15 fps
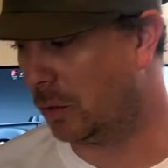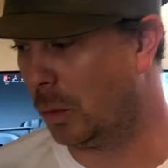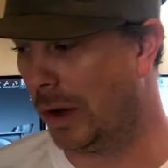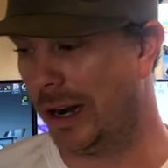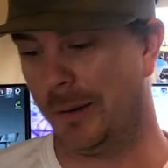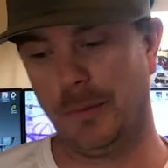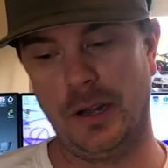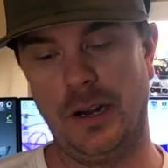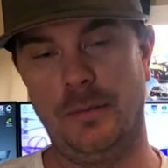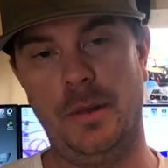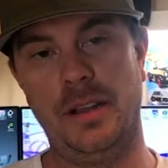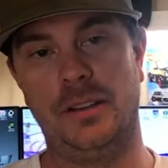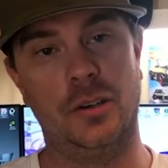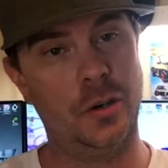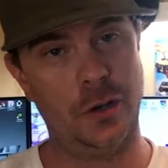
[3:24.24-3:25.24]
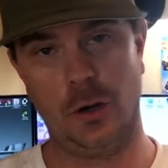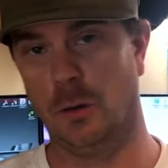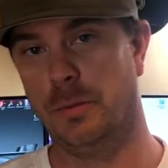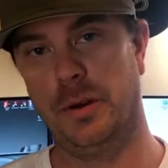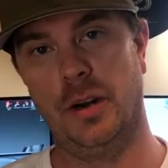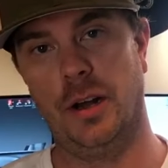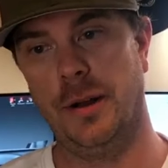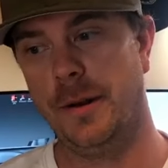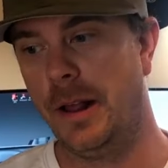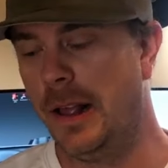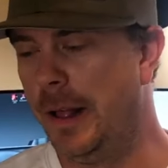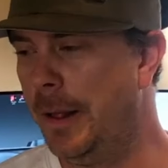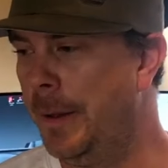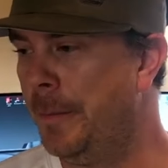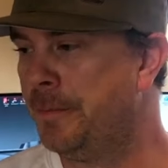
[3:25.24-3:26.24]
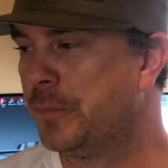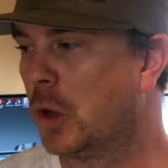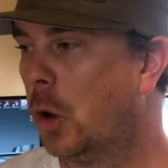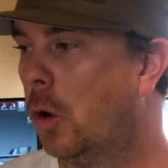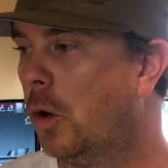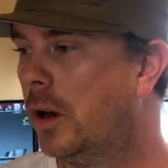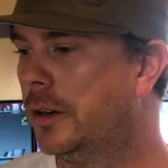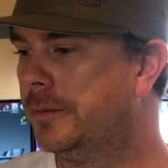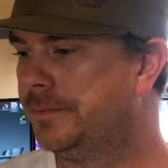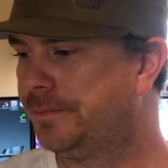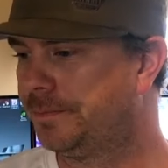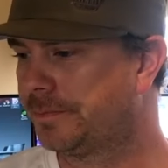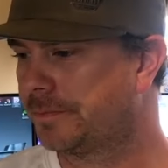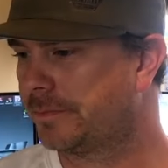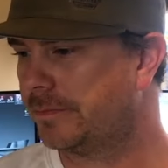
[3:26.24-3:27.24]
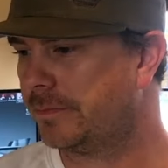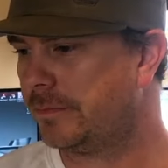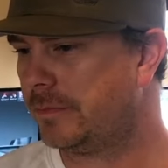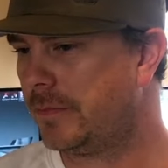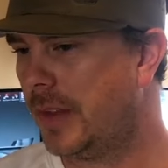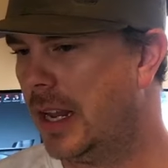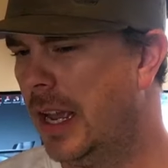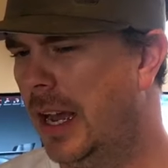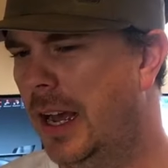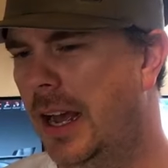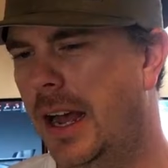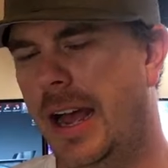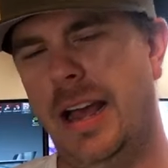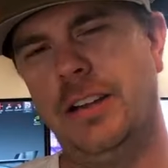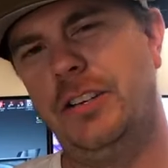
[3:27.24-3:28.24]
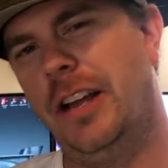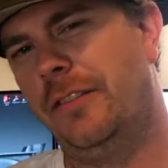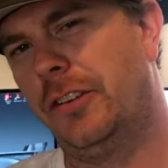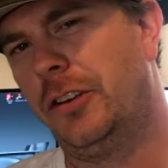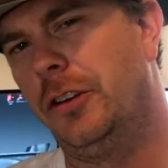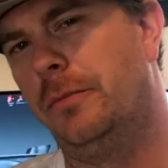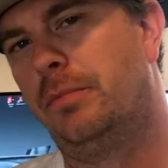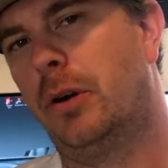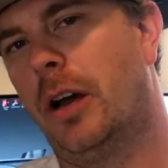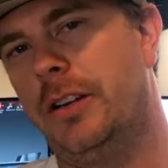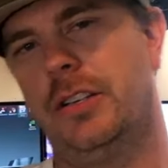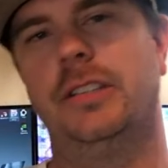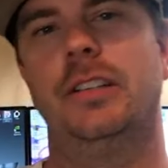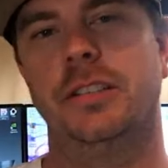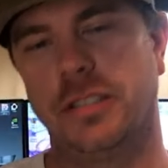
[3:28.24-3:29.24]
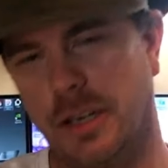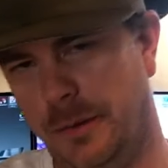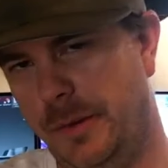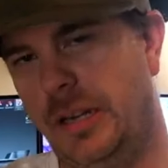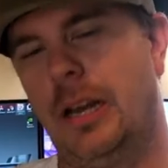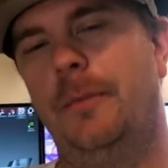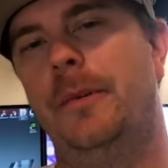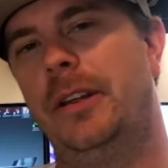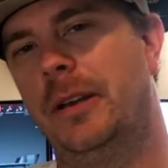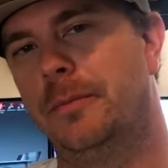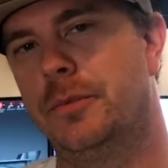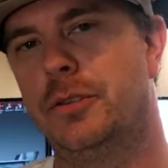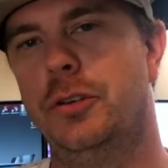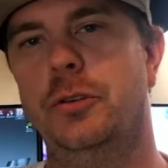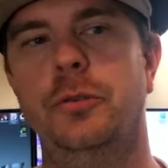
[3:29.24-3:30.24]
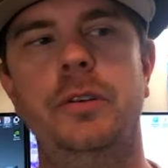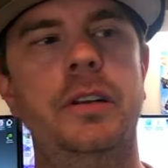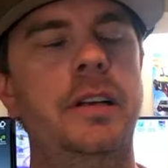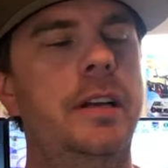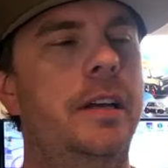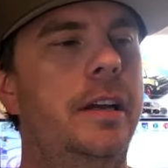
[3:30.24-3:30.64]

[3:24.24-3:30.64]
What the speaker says: or what I'm going to make the hood open on. Or I actually have a good project that's going to be coming up soon.